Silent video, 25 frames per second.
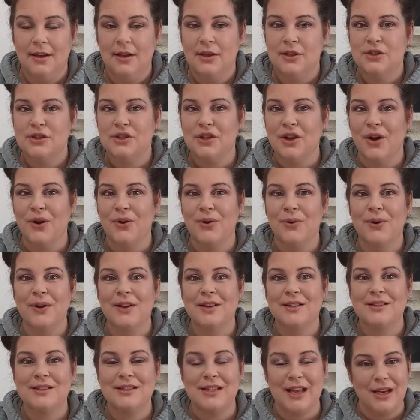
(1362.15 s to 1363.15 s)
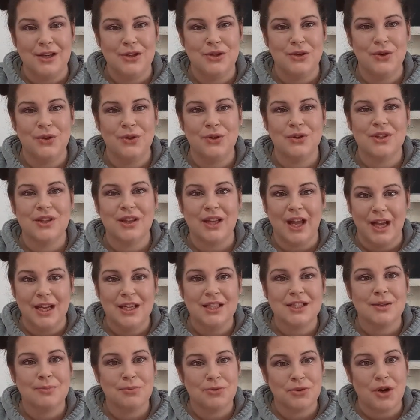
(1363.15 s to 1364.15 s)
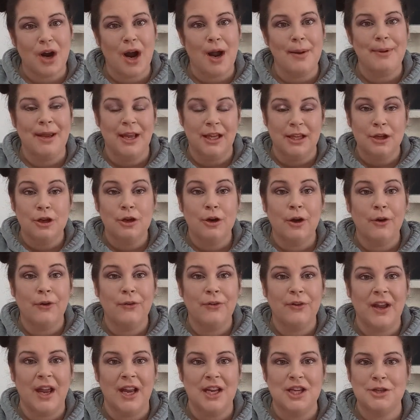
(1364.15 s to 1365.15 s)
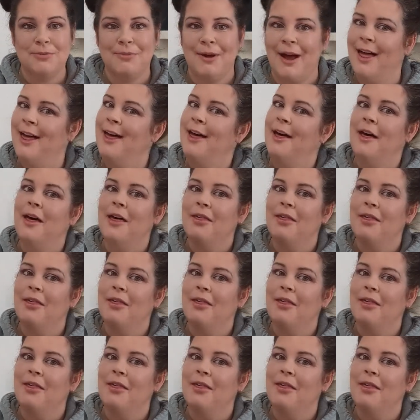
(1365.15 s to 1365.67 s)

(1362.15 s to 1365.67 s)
So stay tuned, like, subscribe, hit the notification bell.